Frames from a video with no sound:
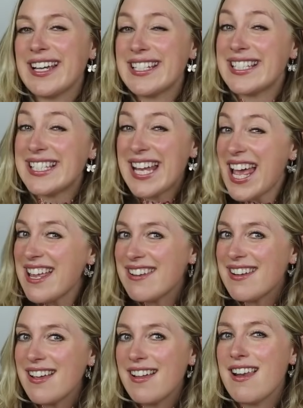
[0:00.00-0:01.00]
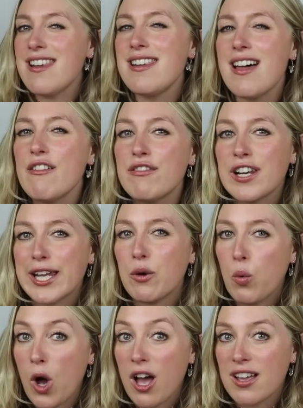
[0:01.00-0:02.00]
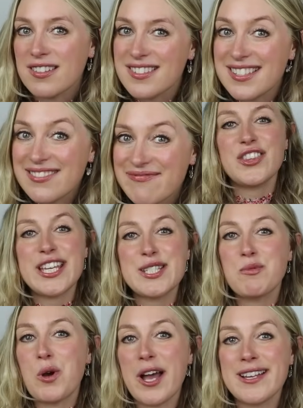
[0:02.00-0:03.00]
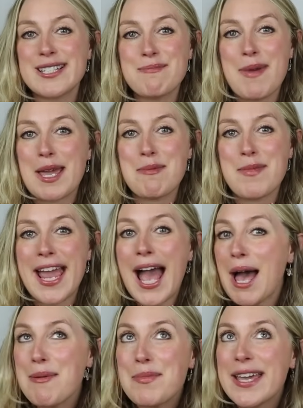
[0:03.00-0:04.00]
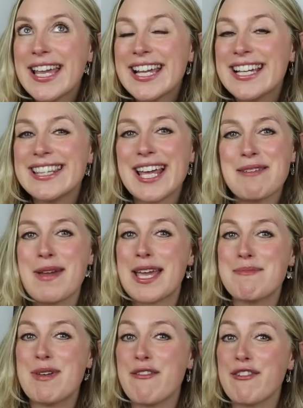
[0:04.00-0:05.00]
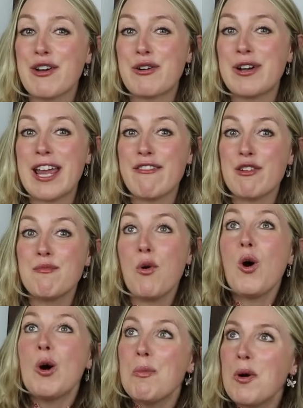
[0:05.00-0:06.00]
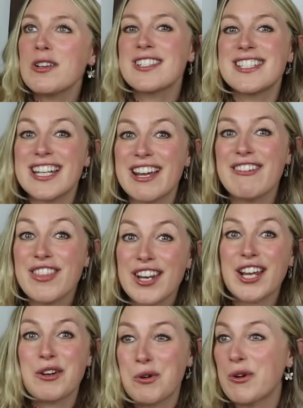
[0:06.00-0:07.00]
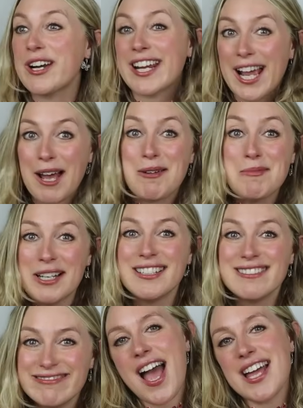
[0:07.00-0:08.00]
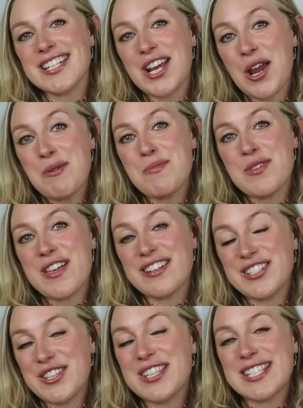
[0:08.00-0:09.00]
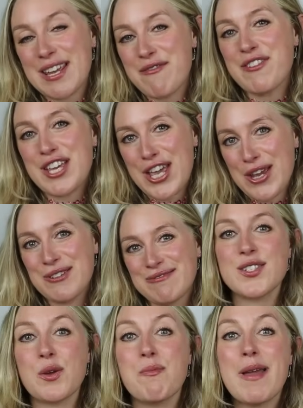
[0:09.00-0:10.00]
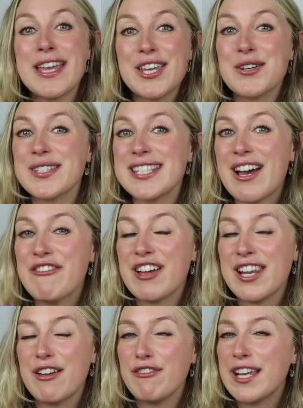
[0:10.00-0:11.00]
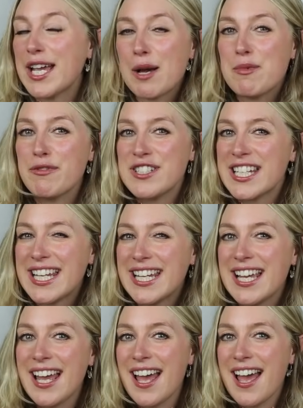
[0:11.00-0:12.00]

is 10 lovely words. These words make me happy, they make me feel even more positive than I already am. And I hope they'll do the same for you. So make yourself a lovely cup of tea